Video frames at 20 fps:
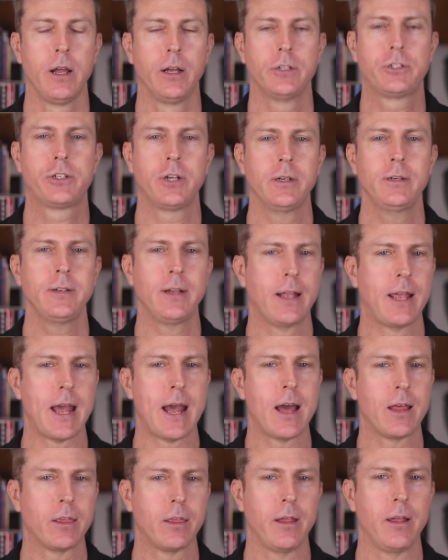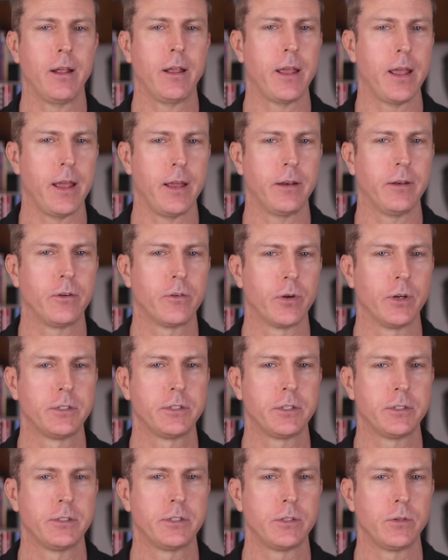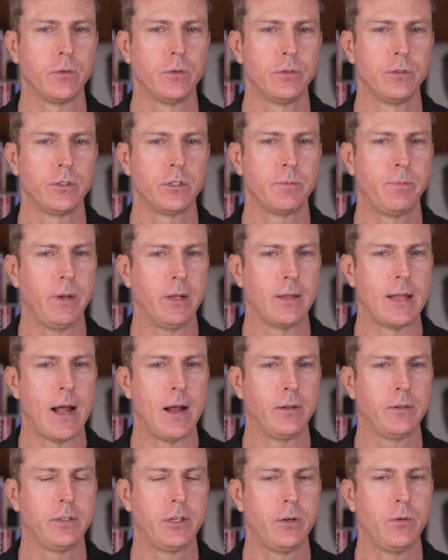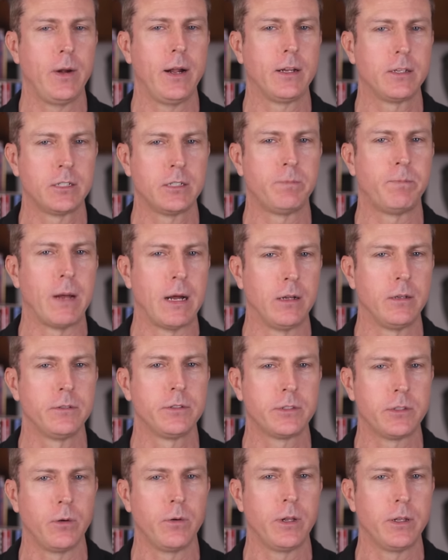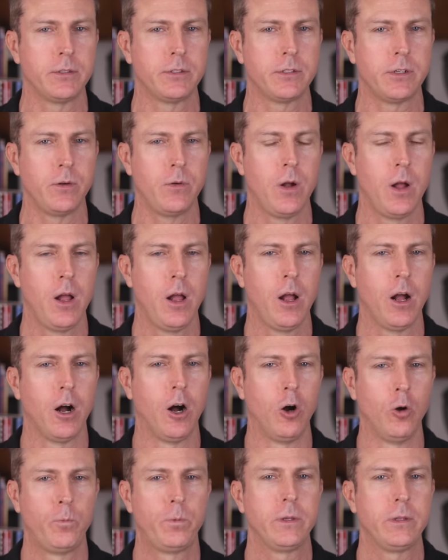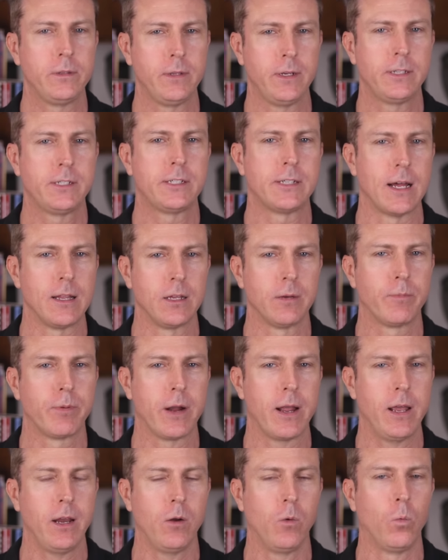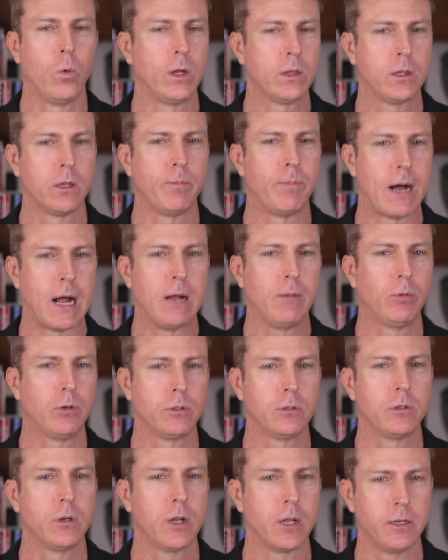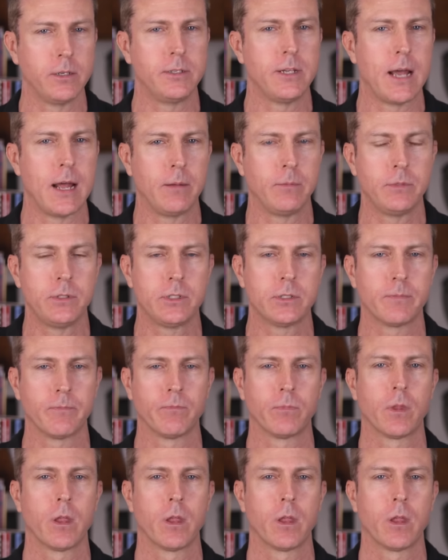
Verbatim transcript: Shouldn't Catholic and Christian schools be allowed to expel students who openly celebrate what the Bible condemns?